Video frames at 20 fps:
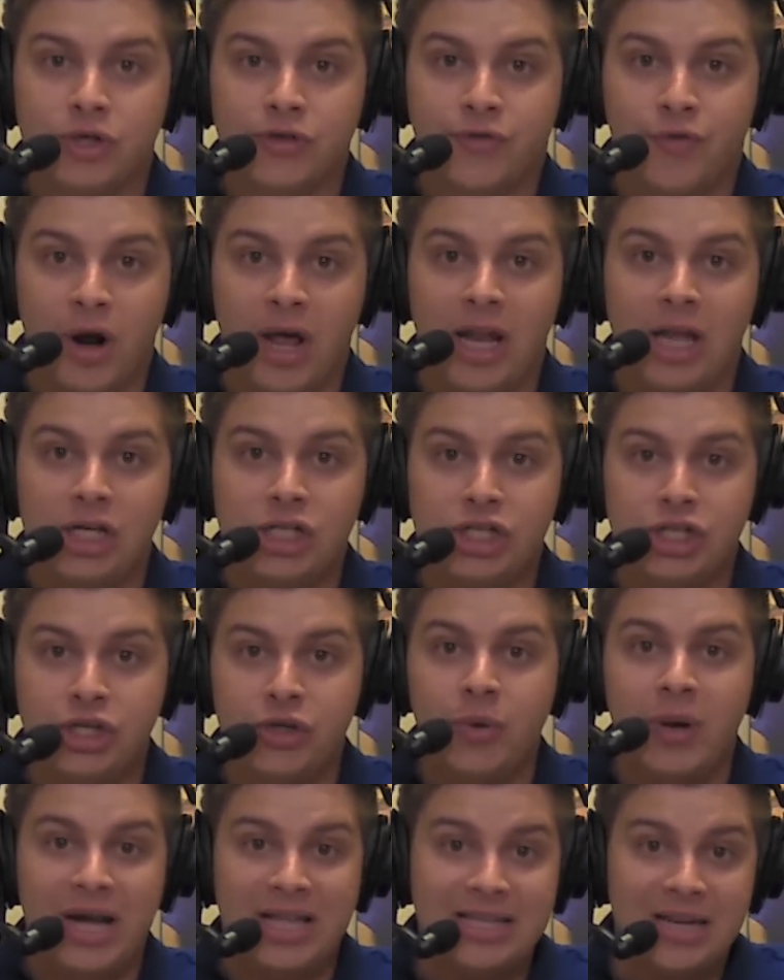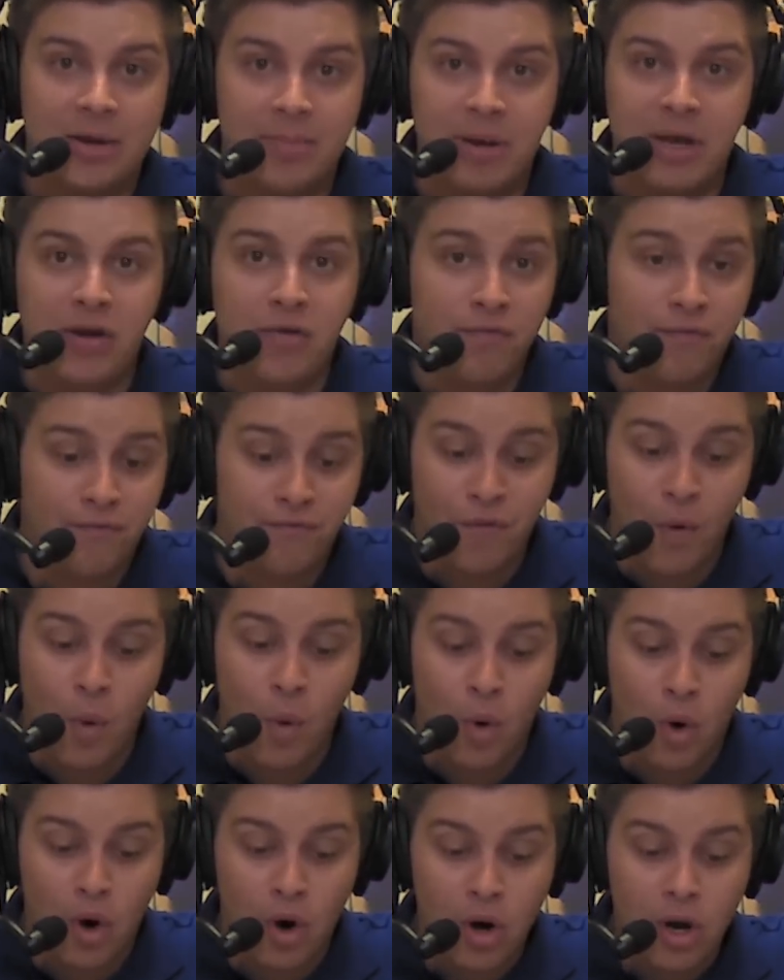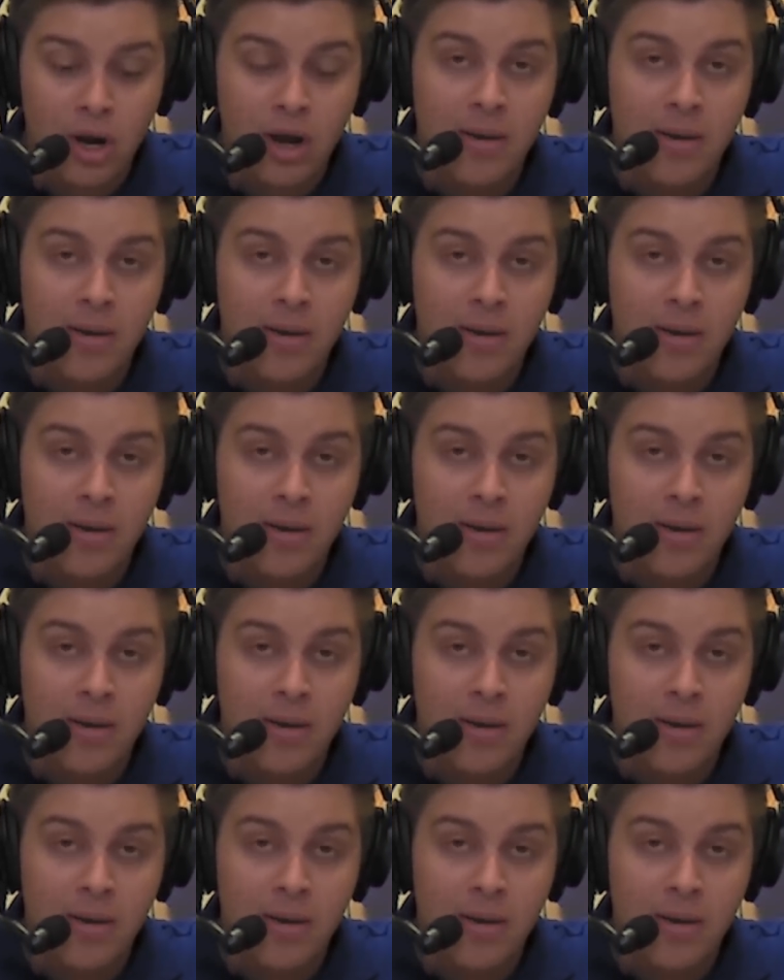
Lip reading: for LSU ended up being 4.